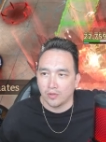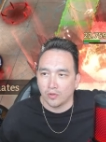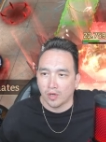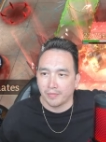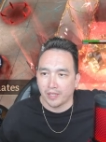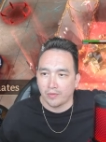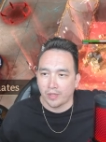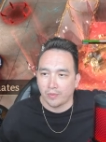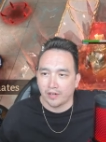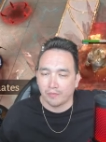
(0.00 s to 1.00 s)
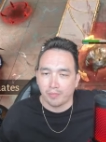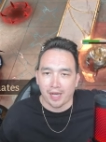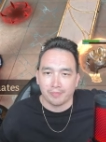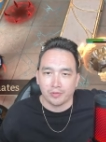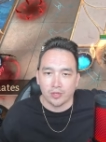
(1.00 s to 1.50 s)
normally we would have
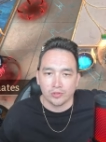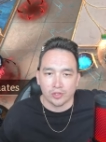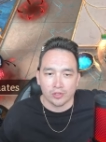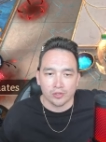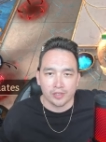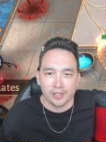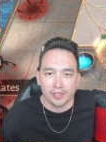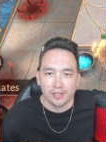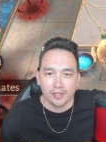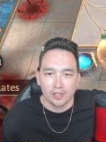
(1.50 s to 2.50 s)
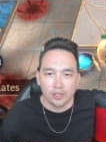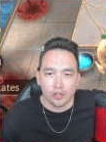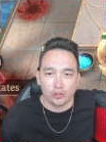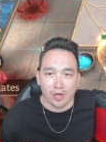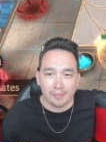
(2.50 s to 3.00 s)
popped those earlier
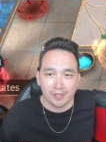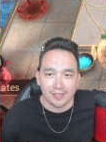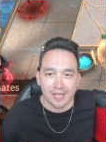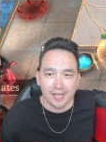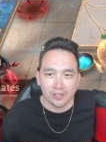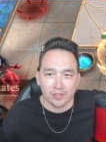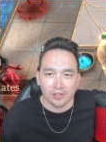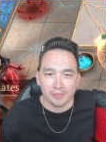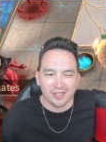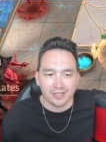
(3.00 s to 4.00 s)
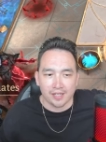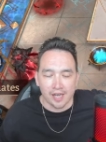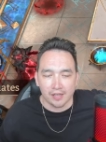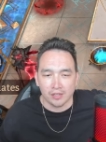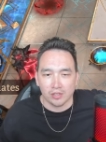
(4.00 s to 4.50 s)
or dropped these guys earlier, but it's
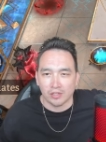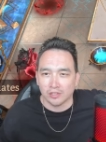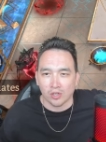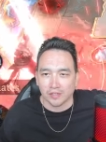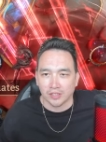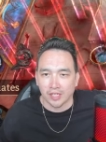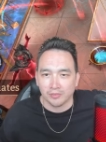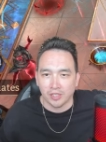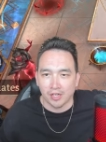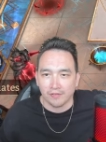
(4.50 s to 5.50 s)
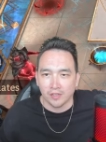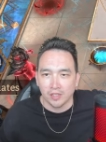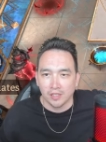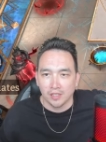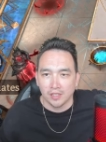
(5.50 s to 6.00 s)
okay. Uh, it's all the same stuff.
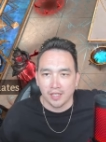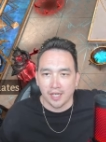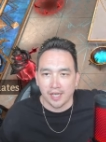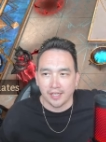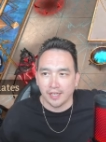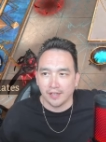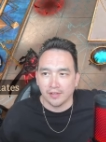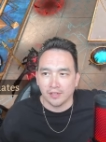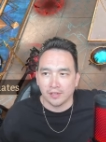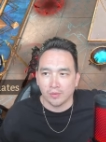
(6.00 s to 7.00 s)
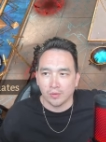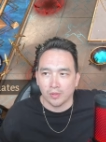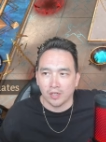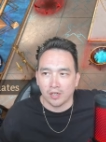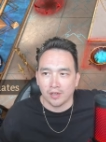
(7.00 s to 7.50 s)
Yeah, yeah, look, we're
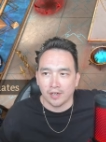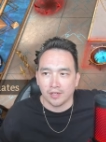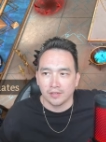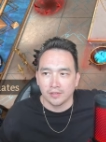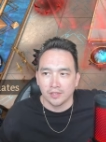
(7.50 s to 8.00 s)
we're all there.